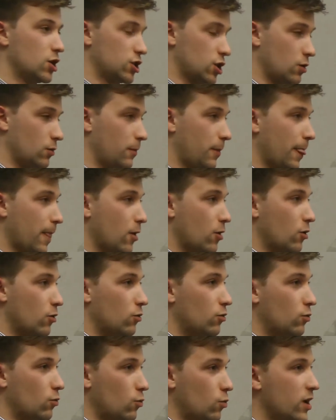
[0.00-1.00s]
So
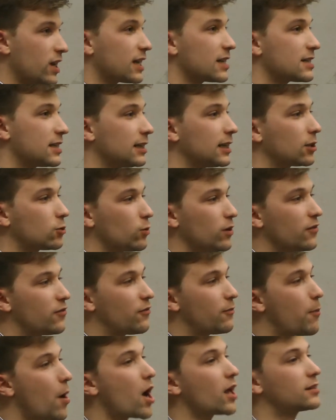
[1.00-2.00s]
we can say that
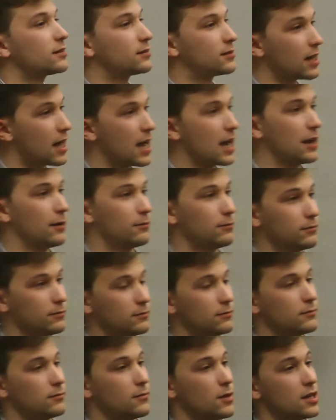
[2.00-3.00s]
we've bought time,
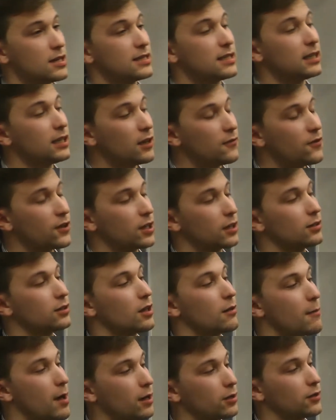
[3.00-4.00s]
a significant
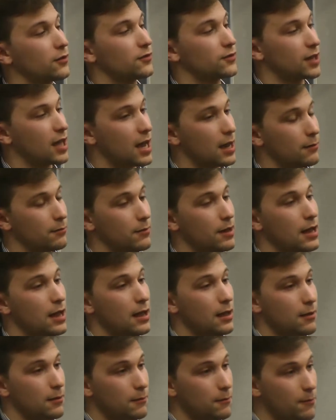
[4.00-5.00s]
amount of time,
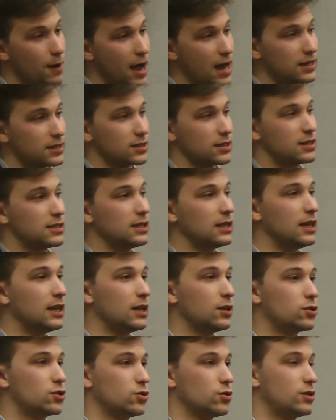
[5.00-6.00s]
by
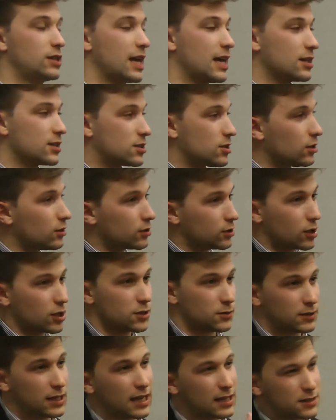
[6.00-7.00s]
succeeding to cancel
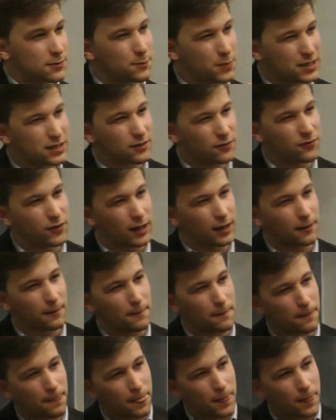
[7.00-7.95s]
that specific